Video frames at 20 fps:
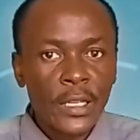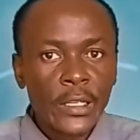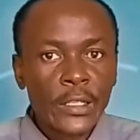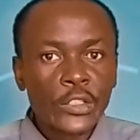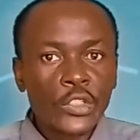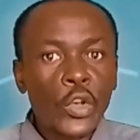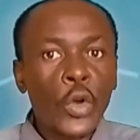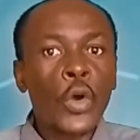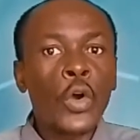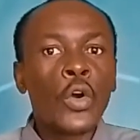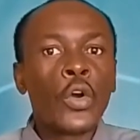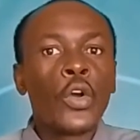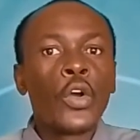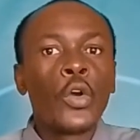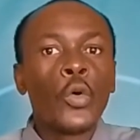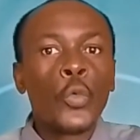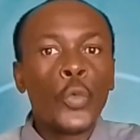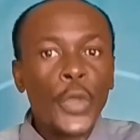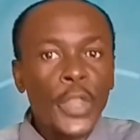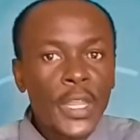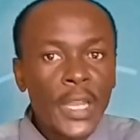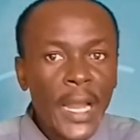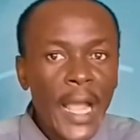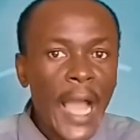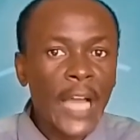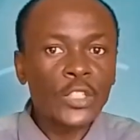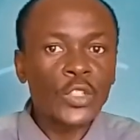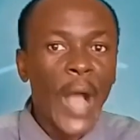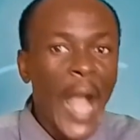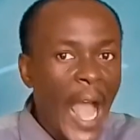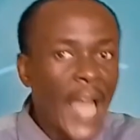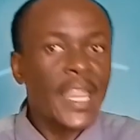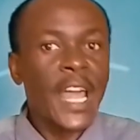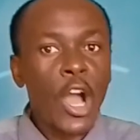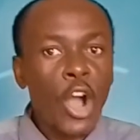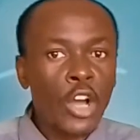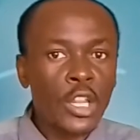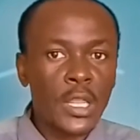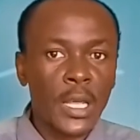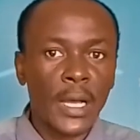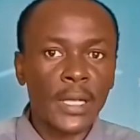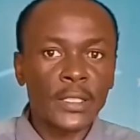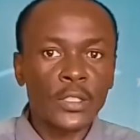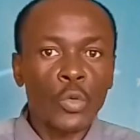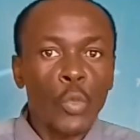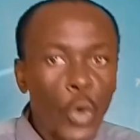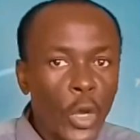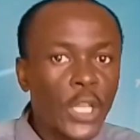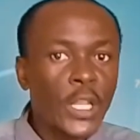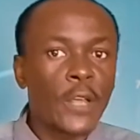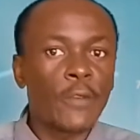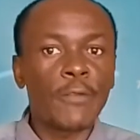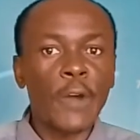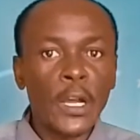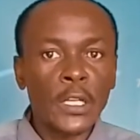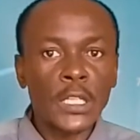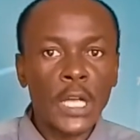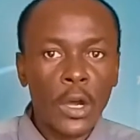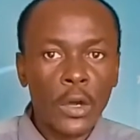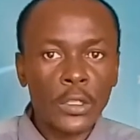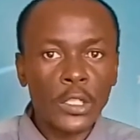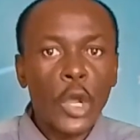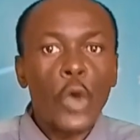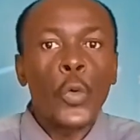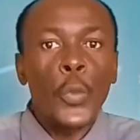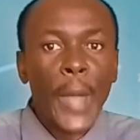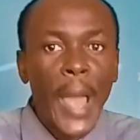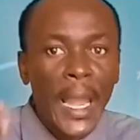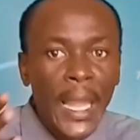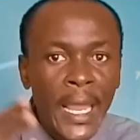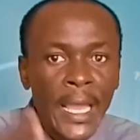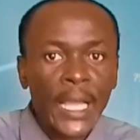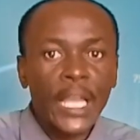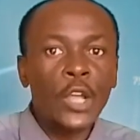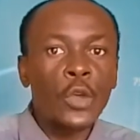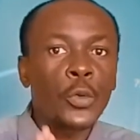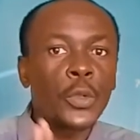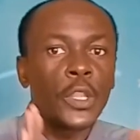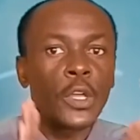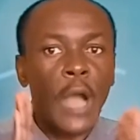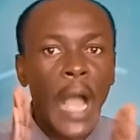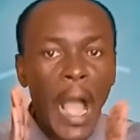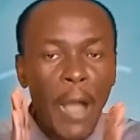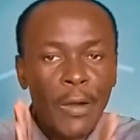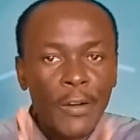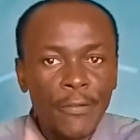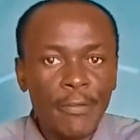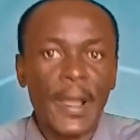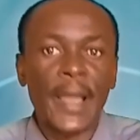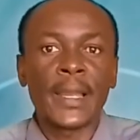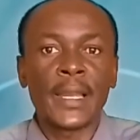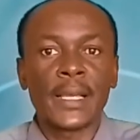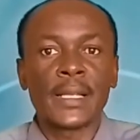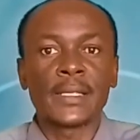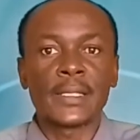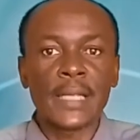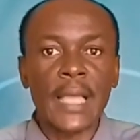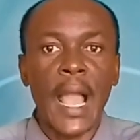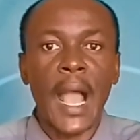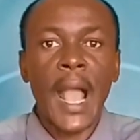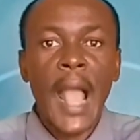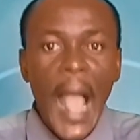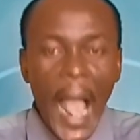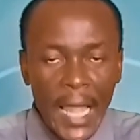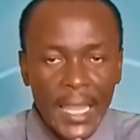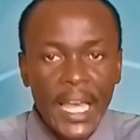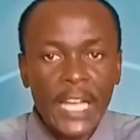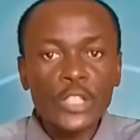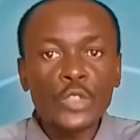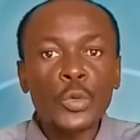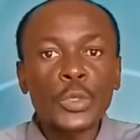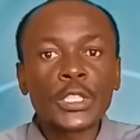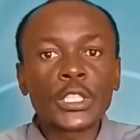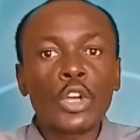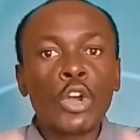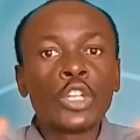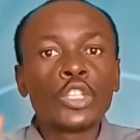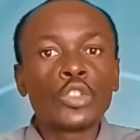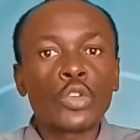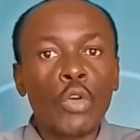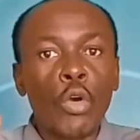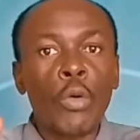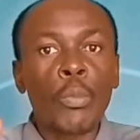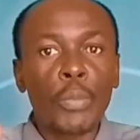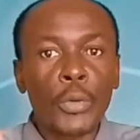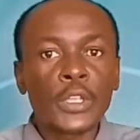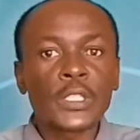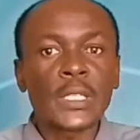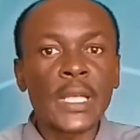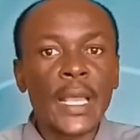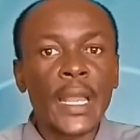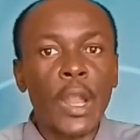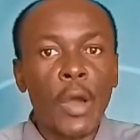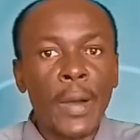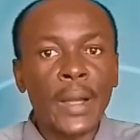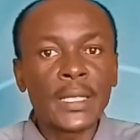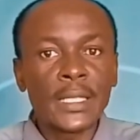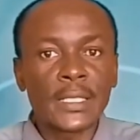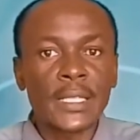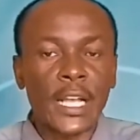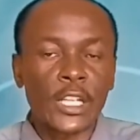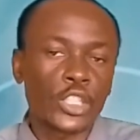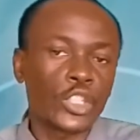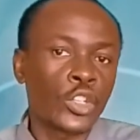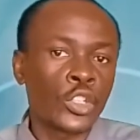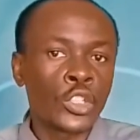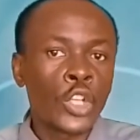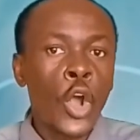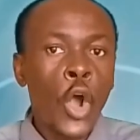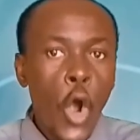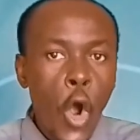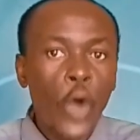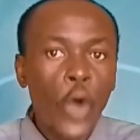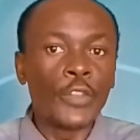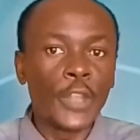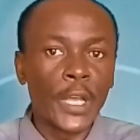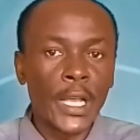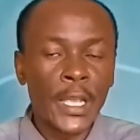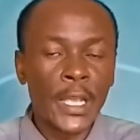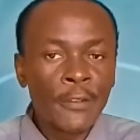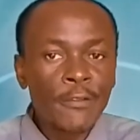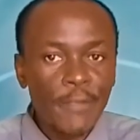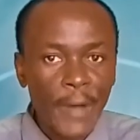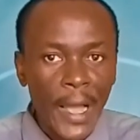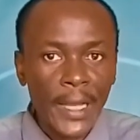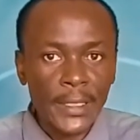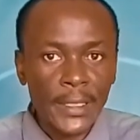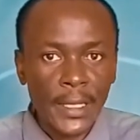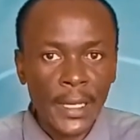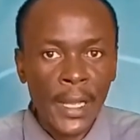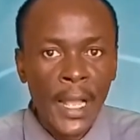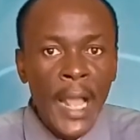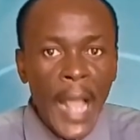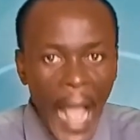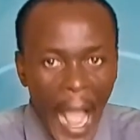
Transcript: So, with regard to other authors, what they found out, we are linking with our findings here. And that's what's going to compose in our discussion of the key finding.